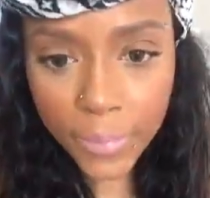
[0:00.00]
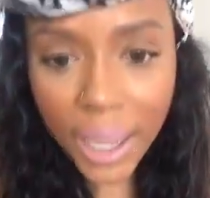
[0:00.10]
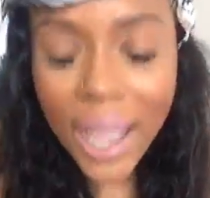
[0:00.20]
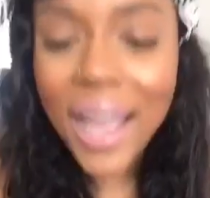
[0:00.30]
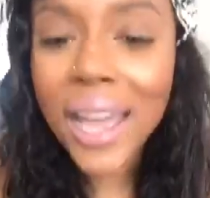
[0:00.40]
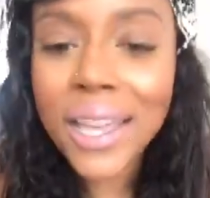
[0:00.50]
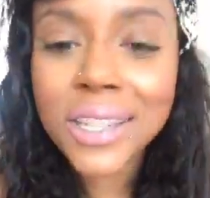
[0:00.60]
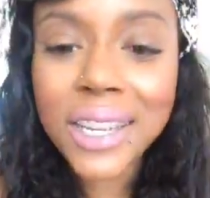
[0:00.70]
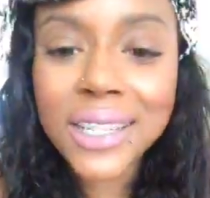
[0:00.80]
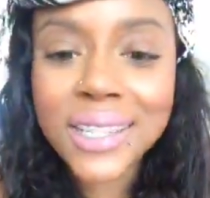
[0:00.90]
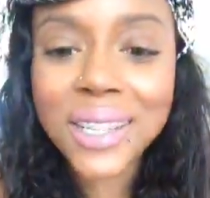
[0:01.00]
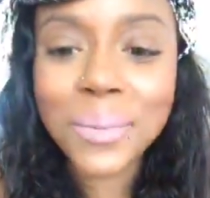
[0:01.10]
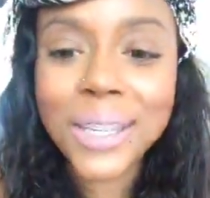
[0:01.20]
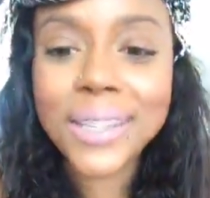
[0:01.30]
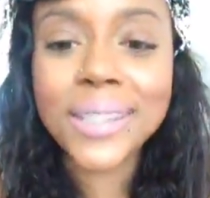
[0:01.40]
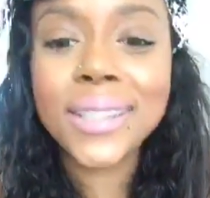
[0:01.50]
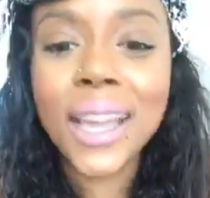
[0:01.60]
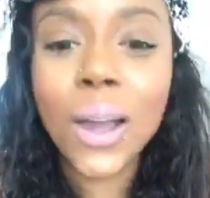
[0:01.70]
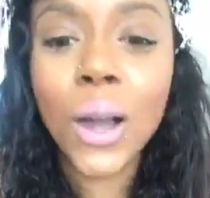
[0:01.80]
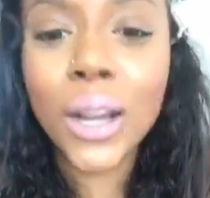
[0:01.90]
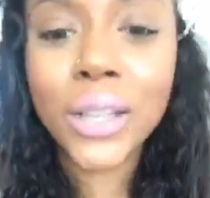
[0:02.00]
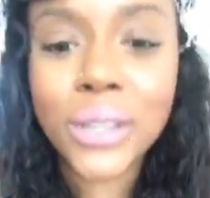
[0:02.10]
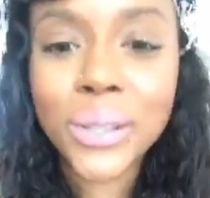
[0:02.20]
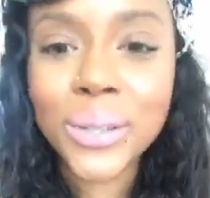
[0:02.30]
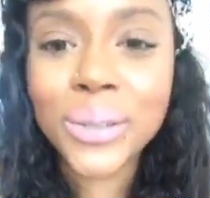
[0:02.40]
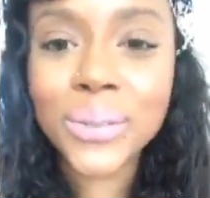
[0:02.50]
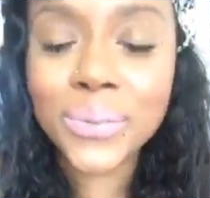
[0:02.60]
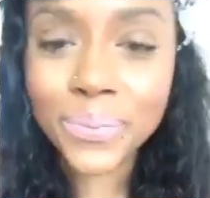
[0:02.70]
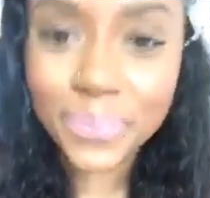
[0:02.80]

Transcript: Hi, Jay Simmons. How are you?